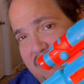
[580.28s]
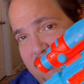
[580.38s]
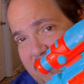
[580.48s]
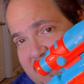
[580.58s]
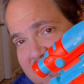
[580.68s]

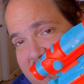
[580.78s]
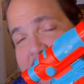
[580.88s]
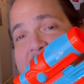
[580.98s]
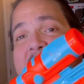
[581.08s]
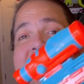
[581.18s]
too
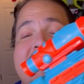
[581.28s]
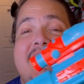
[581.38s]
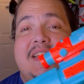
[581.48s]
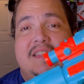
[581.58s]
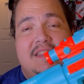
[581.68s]
easy.
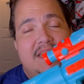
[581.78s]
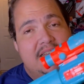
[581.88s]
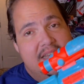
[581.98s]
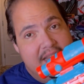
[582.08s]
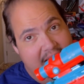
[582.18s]

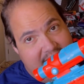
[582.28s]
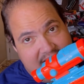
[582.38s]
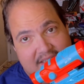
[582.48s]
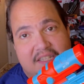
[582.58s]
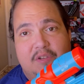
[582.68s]
The
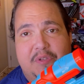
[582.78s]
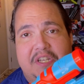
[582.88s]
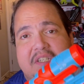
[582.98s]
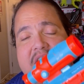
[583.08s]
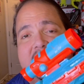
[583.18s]
next thing that we
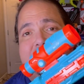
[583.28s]
need to talk